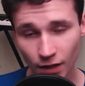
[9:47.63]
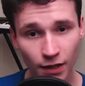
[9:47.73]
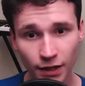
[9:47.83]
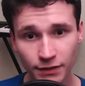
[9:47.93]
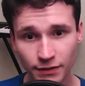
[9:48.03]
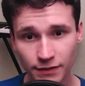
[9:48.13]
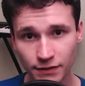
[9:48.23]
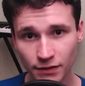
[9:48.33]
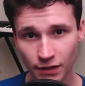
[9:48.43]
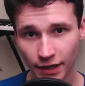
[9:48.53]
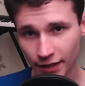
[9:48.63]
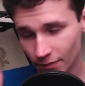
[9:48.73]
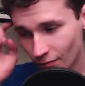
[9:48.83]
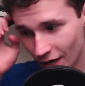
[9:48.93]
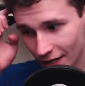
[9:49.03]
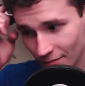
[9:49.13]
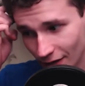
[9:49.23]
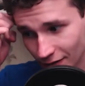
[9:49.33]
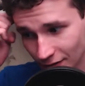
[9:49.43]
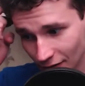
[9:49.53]
It is like my
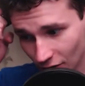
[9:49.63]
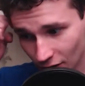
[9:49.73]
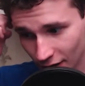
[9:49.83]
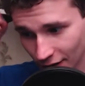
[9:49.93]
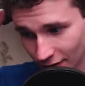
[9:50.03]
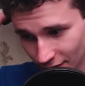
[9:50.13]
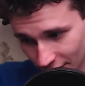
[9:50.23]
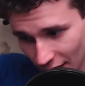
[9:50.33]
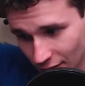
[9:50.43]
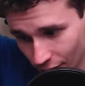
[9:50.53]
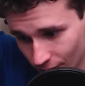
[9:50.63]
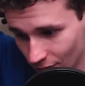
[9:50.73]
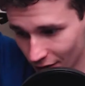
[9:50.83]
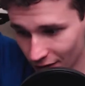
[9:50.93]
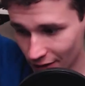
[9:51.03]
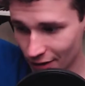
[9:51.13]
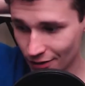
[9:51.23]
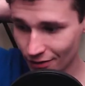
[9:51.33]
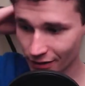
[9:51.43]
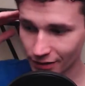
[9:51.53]
mental inside of me
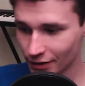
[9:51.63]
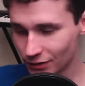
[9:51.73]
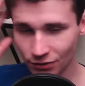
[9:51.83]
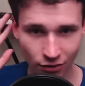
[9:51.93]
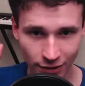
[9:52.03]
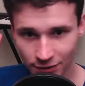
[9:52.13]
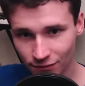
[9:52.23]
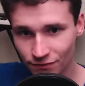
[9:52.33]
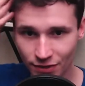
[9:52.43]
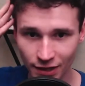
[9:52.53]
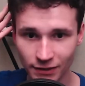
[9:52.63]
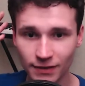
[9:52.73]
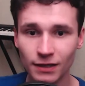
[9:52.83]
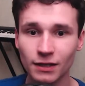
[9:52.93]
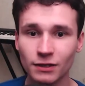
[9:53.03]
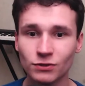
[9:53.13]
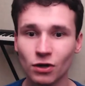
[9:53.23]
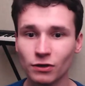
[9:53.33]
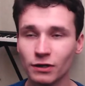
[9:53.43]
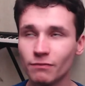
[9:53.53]
th talkative thing.
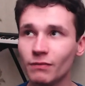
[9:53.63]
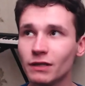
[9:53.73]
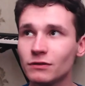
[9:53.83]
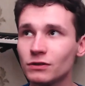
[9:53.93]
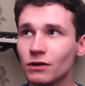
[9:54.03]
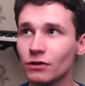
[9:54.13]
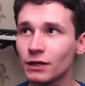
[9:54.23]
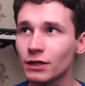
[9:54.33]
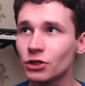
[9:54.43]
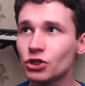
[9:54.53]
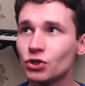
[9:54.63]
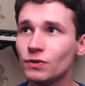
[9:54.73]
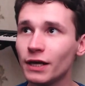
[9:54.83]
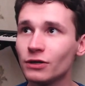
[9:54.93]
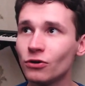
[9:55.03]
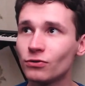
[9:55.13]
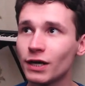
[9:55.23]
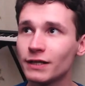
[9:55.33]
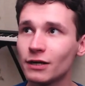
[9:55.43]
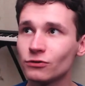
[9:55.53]
Talk, mental talk. Should I go
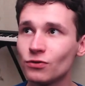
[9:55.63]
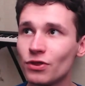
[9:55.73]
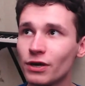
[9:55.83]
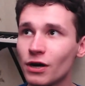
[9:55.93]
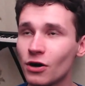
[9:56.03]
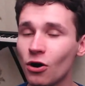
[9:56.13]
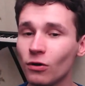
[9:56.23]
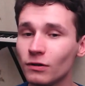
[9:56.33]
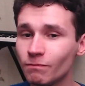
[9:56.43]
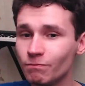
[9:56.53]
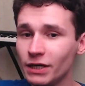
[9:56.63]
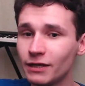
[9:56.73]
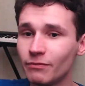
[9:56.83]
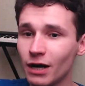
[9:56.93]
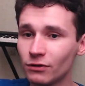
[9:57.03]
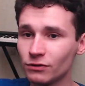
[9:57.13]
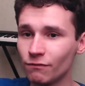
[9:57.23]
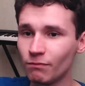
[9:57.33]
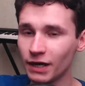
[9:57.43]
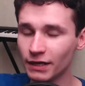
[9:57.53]
right now to the whole big amount
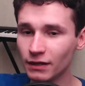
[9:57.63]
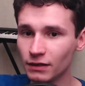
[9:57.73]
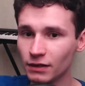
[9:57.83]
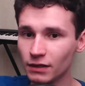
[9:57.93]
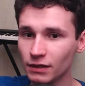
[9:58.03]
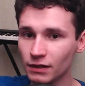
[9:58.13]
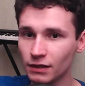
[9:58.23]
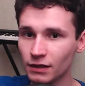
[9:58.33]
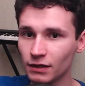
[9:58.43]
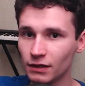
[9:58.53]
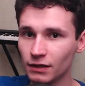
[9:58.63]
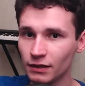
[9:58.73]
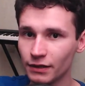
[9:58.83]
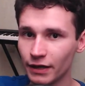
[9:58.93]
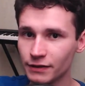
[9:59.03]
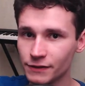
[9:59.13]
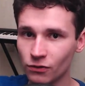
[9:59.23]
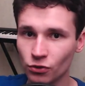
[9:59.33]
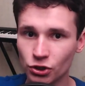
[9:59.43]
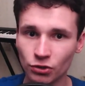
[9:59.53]
of money? Yes,
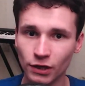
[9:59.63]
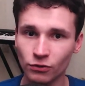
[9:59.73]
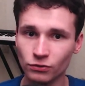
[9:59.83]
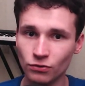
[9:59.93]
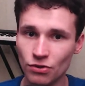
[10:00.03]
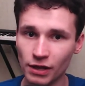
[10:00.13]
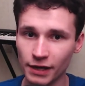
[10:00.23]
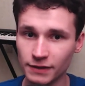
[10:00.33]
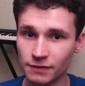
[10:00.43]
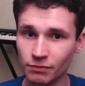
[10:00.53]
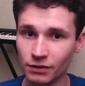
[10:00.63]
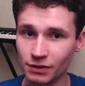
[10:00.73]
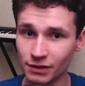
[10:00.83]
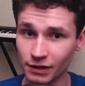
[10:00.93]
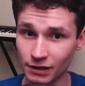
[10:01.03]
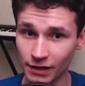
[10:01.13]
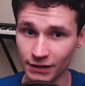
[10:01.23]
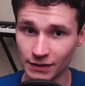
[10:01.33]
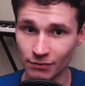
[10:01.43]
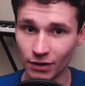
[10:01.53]
or should I go to the less be, uh,
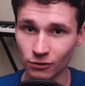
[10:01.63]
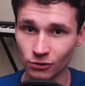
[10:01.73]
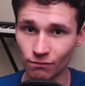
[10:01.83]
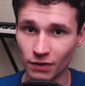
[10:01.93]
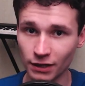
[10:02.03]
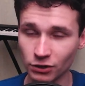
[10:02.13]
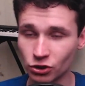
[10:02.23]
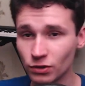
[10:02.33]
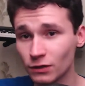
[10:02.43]
less amount of money? Should I